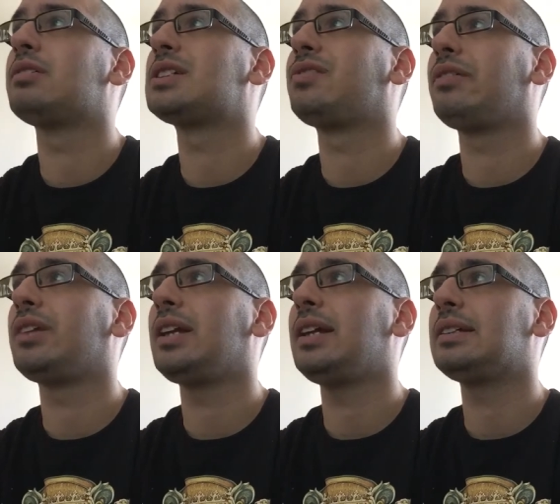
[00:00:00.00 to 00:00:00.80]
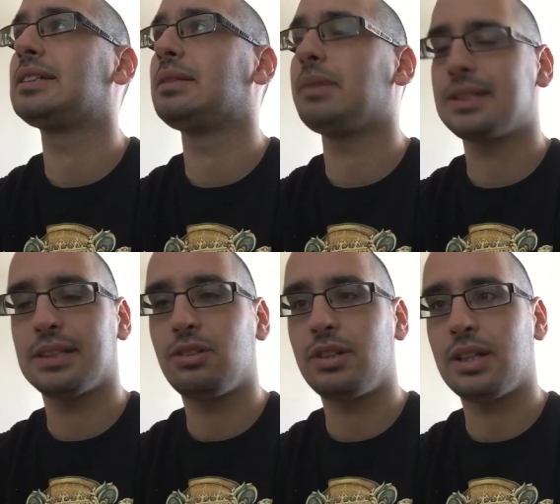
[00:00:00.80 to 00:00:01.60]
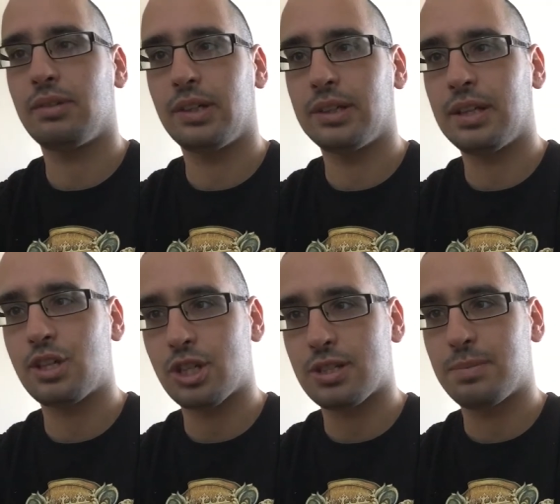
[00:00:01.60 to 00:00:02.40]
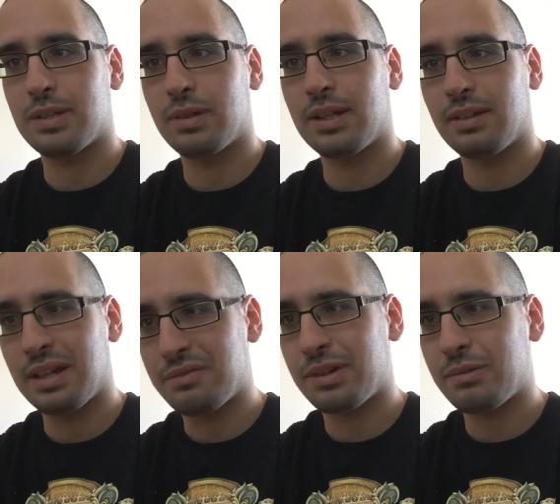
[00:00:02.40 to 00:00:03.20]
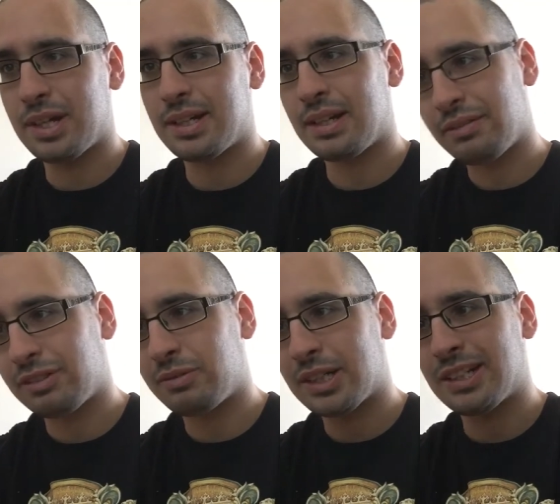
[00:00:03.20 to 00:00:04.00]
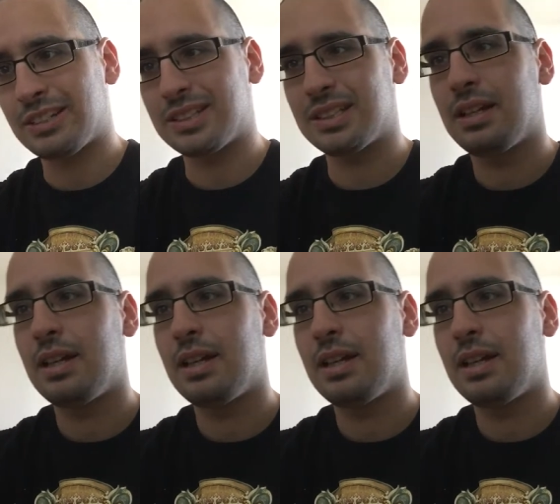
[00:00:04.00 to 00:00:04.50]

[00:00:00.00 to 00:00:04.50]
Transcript: those 15 years in Macedonia, there were clashes between everyone and everyone else.